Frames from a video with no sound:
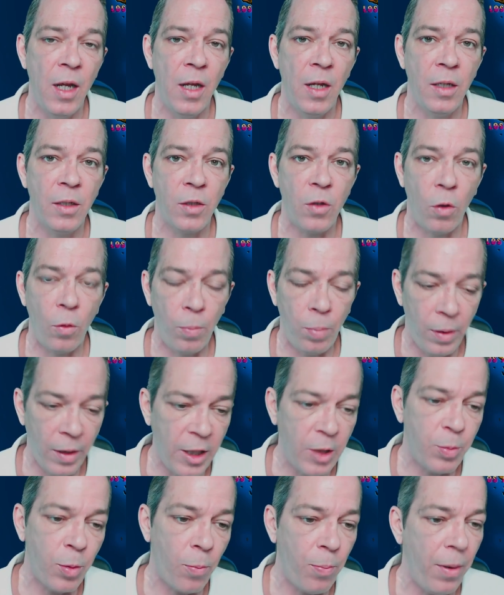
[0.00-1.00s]
So
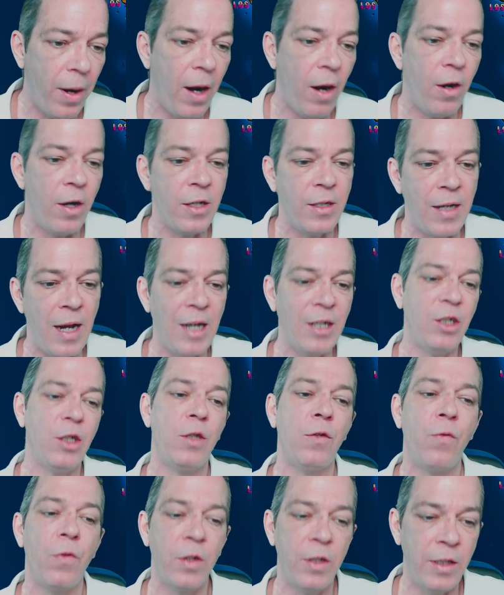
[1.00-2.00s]
please prepare. It's not
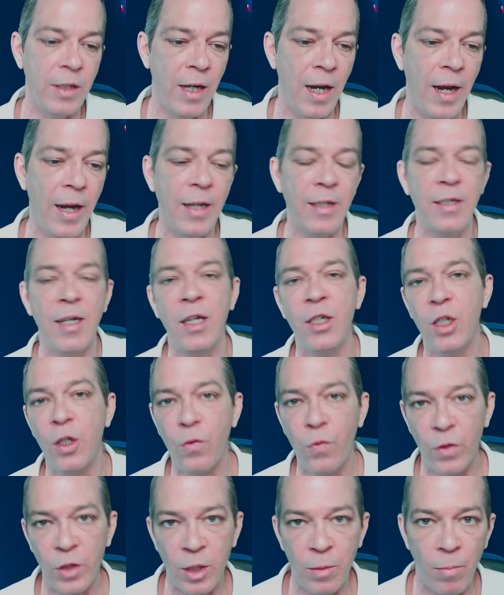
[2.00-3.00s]
just for today, it's not just
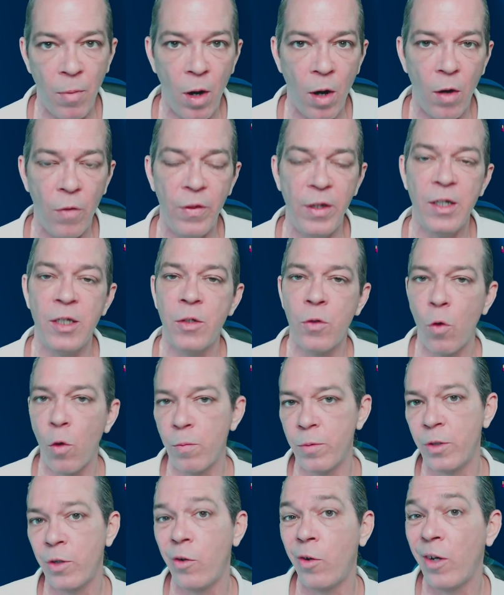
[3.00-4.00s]
for tomorrow. These
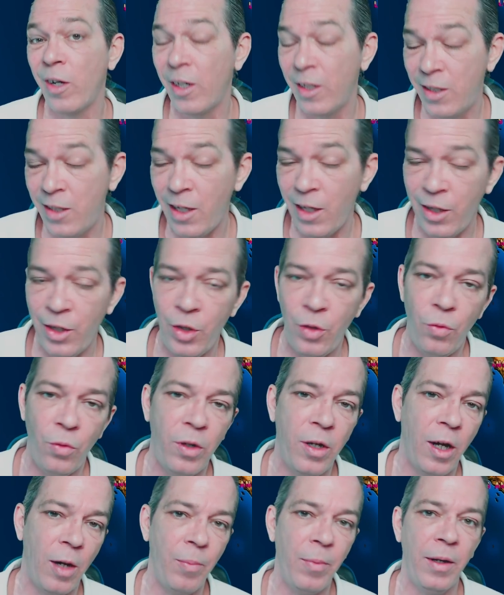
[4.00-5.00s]
storms are going to continue
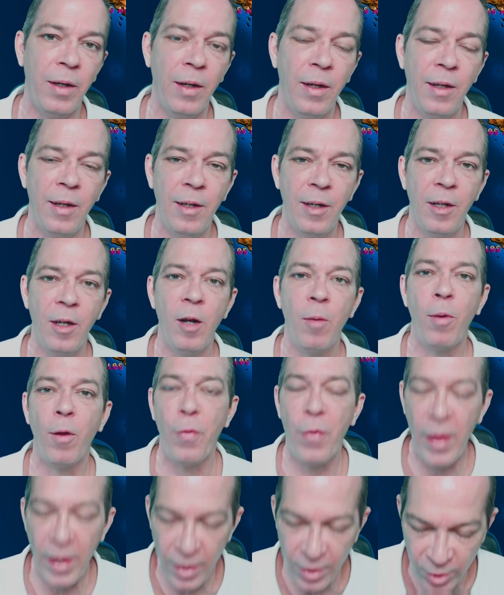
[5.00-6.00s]
coming. But
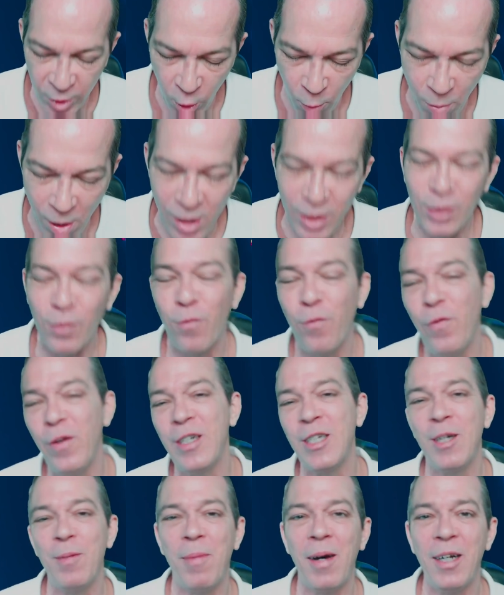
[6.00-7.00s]
thank you so much for
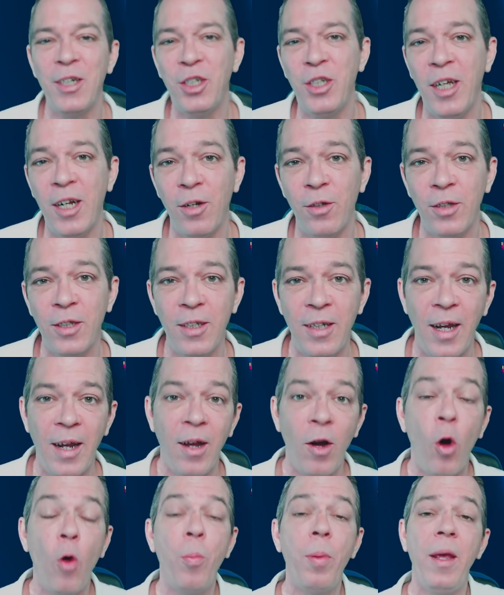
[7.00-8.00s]
visiting my channel today.
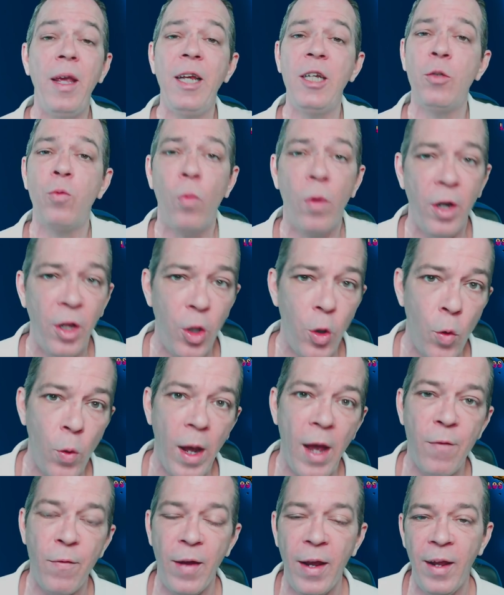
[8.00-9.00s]
Hope each one of you
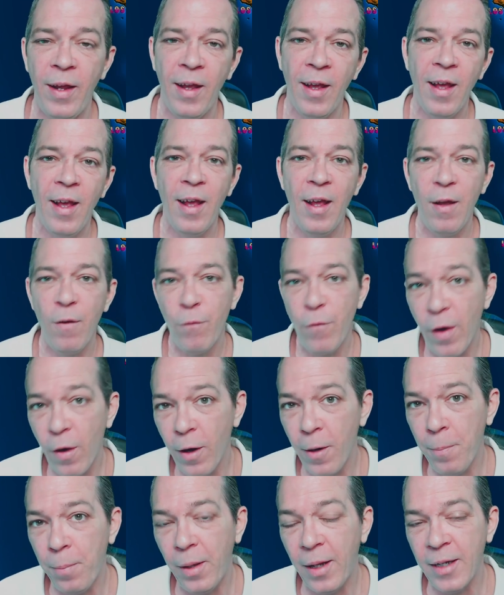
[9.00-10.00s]
have a
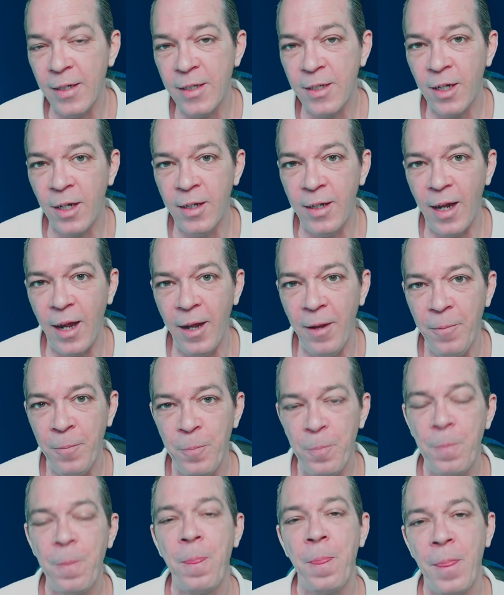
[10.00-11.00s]
very blessed Sunday.
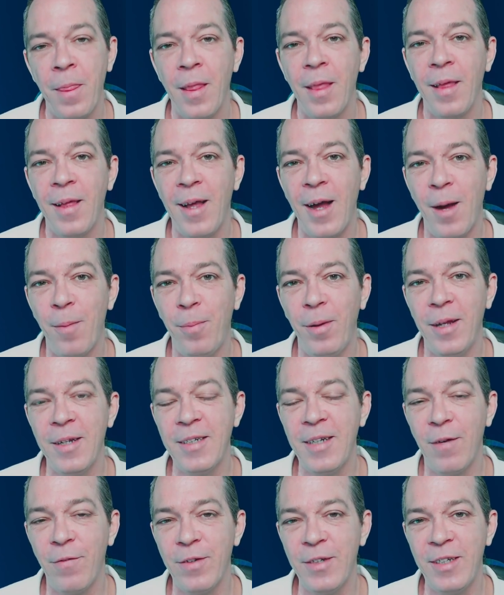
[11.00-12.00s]
God
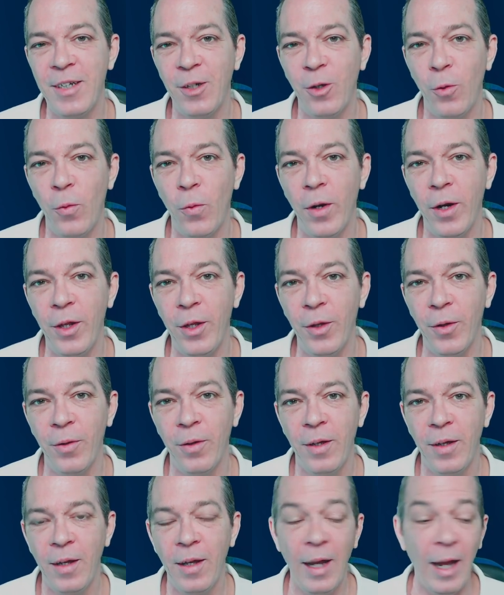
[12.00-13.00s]
bless every single one of you.
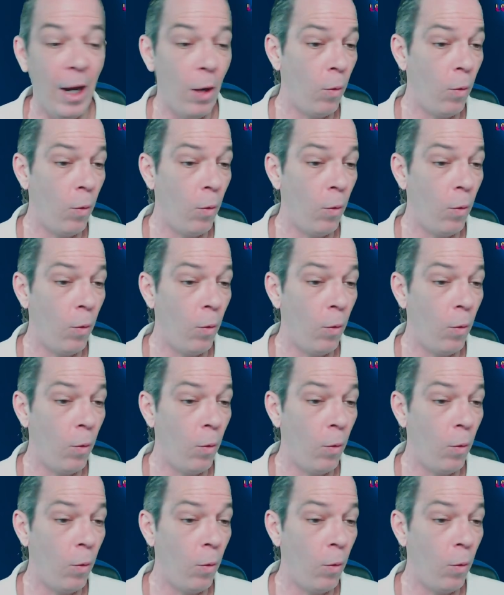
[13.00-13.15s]
And